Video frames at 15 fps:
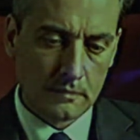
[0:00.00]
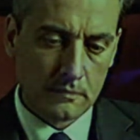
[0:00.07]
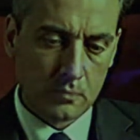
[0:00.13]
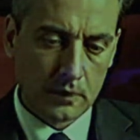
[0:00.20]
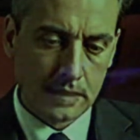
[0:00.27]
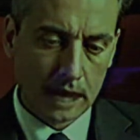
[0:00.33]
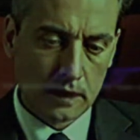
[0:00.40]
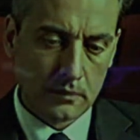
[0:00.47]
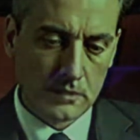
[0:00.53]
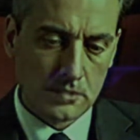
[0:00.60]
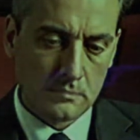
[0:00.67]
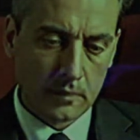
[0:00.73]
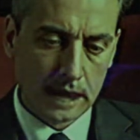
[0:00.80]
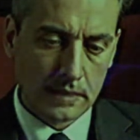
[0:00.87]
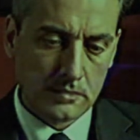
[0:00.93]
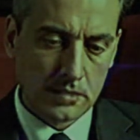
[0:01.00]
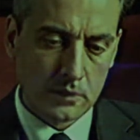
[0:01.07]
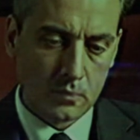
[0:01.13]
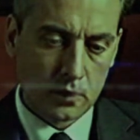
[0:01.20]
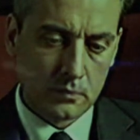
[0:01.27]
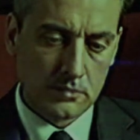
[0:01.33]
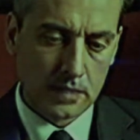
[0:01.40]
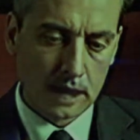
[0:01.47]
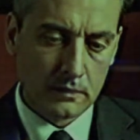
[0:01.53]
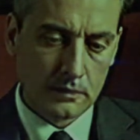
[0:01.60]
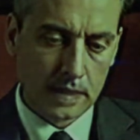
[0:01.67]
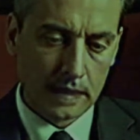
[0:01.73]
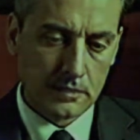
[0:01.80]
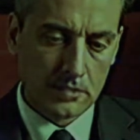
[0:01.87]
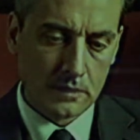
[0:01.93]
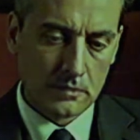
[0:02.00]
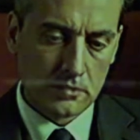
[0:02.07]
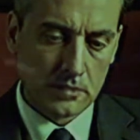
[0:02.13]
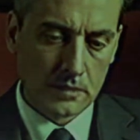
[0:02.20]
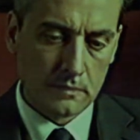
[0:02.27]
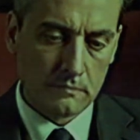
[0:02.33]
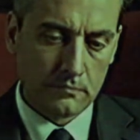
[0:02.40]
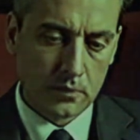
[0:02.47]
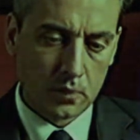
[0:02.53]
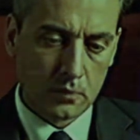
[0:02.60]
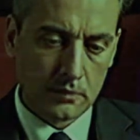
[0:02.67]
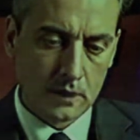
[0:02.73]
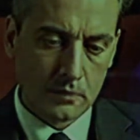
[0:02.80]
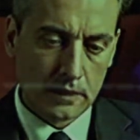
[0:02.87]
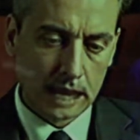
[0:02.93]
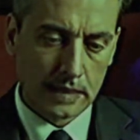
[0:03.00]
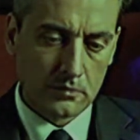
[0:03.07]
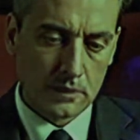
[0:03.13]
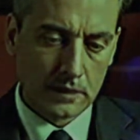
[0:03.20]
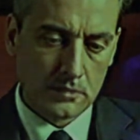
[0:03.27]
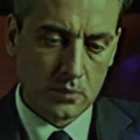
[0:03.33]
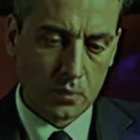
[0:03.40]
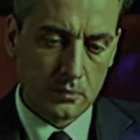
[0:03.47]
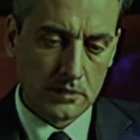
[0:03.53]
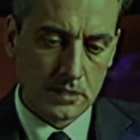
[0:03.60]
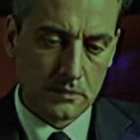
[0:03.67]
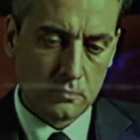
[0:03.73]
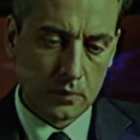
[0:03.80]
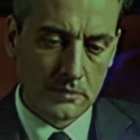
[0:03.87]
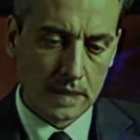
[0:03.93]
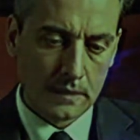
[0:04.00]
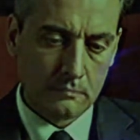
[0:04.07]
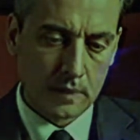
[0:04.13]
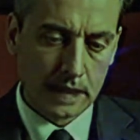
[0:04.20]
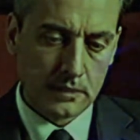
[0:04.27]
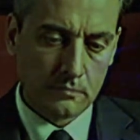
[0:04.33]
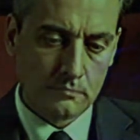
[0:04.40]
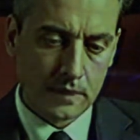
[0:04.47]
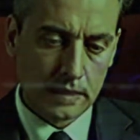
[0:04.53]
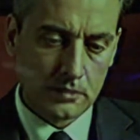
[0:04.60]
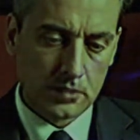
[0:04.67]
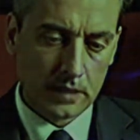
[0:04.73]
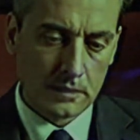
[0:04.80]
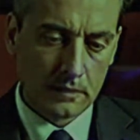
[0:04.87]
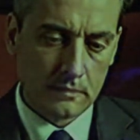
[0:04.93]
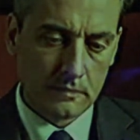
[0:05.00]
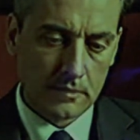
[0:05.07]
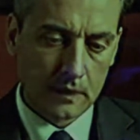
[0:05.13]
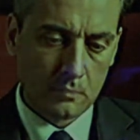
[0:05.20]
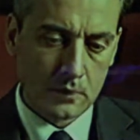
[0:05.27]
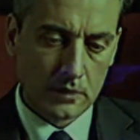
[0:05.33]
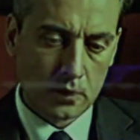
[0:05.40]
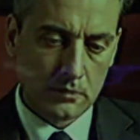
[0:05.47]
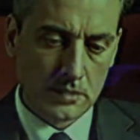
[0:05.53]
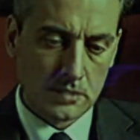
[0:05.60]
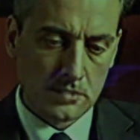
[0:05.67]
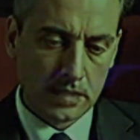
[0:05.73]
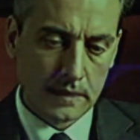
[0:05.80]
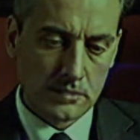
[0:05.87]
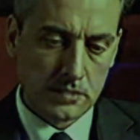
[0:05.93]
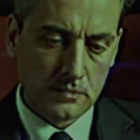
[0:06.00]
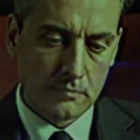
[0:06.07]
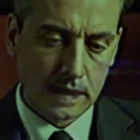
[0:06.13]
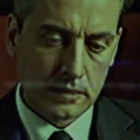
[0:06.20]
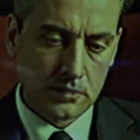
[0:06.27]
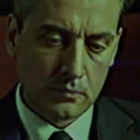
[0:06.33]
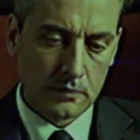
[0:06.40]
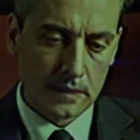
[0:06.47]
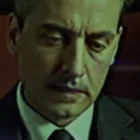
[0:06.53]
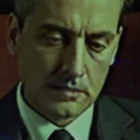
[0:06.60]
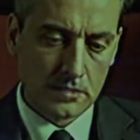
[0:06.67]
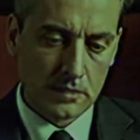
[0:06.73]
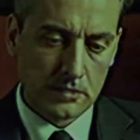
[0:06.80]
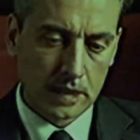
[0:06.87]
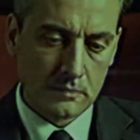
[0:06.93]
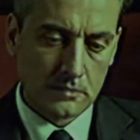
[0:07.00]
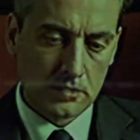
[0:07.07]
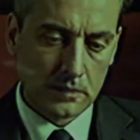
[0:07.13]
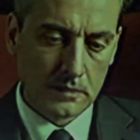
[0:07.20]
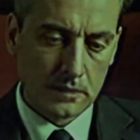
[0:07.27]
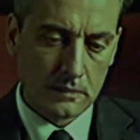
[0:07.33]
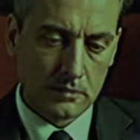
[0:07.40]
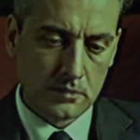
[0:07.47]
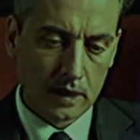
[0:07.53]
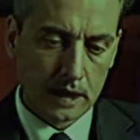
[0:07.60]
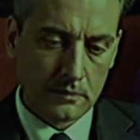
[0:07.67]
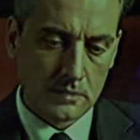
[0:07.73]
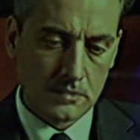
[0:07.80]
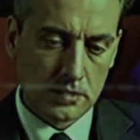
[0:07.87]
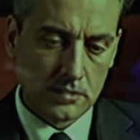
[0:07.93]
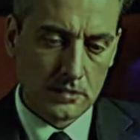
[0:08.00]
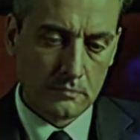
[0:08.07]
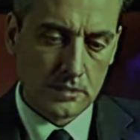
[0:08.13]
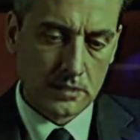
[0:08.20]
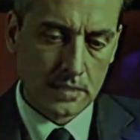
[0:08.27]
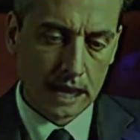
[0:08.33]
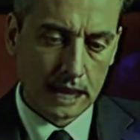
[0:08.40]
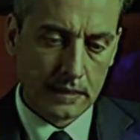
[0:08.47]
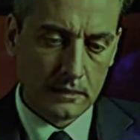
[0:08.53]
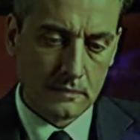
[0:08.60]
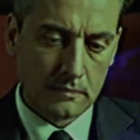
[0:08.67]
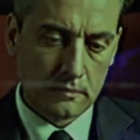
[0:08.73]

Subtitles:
We carried spades and oil-dark lanterns, for although electric torches were then manufactured, they were not as satisfactory as the tungsten contrivances of today.